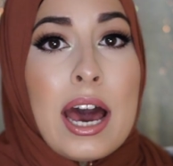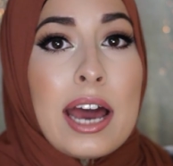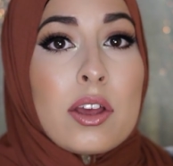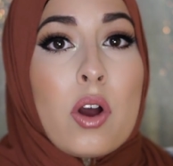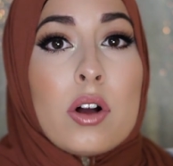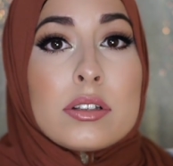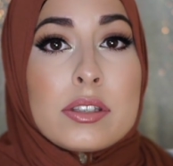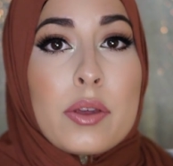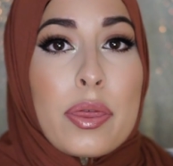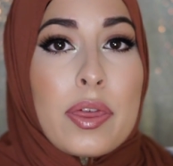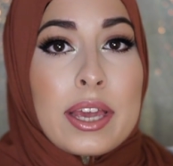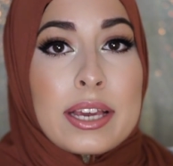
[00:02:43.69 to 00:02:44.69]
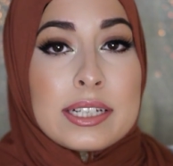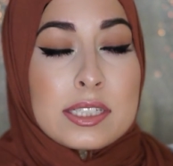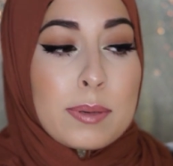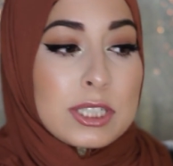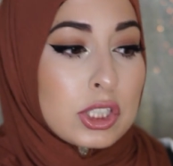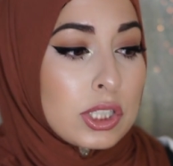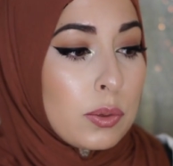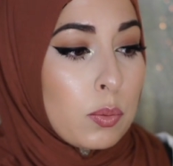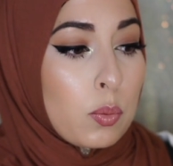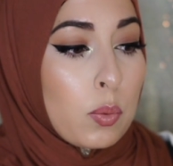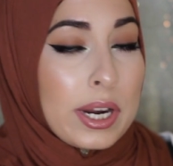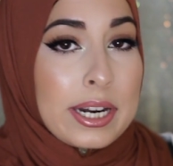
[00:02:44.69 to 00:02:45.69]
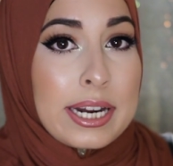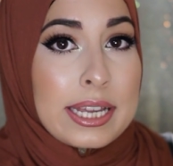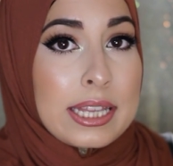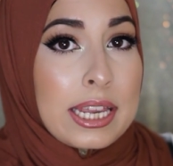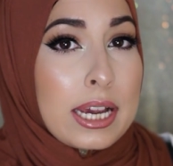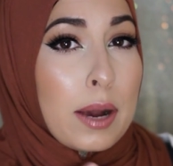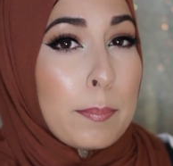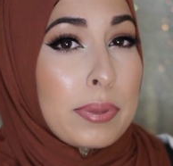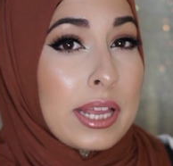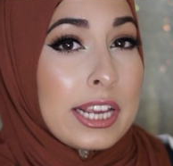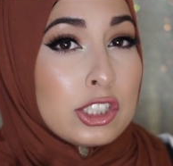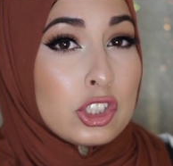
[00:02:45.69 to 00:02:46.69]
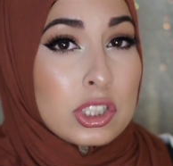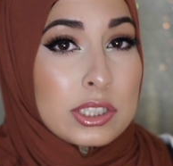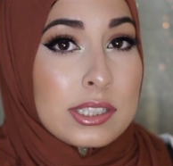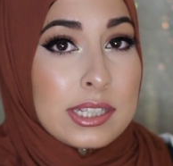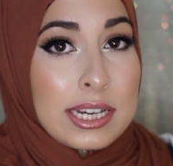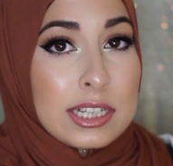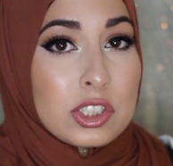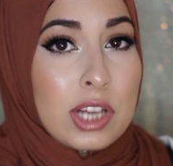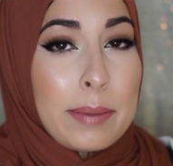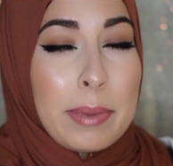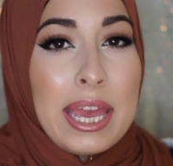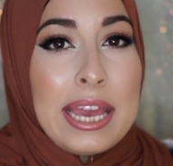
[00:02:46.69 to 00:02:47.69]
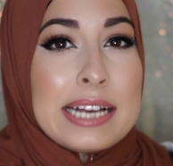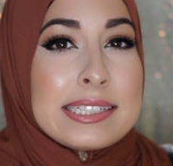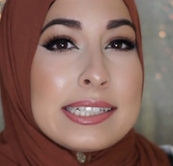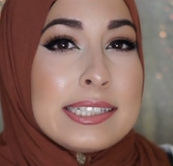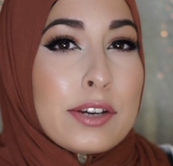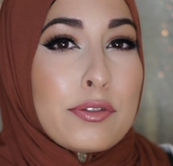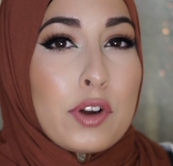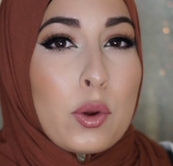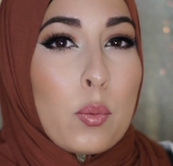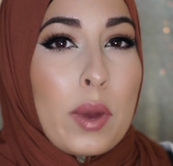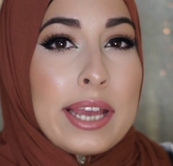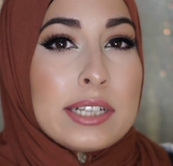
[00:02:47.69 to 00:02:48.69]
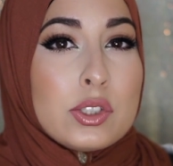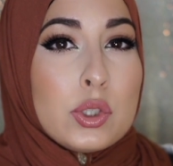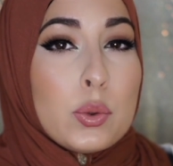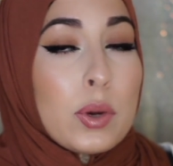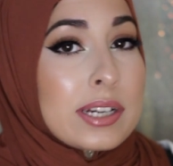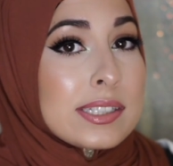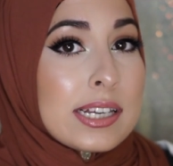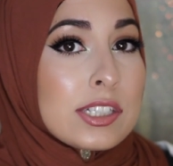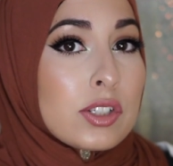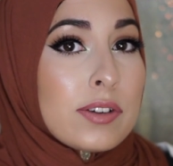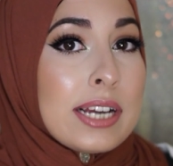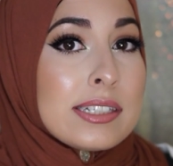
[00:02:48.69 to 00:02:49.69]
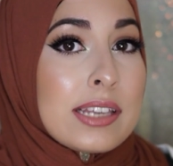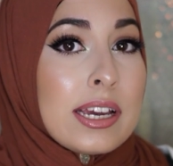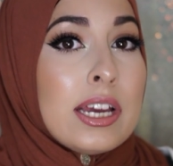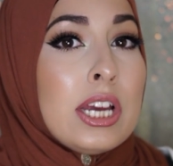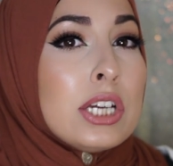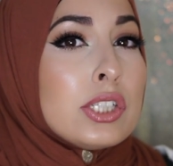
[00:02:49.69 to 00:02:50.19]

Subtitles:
I also think, especially wearing like a plain jersey hijab, it's a different way to accessorize it.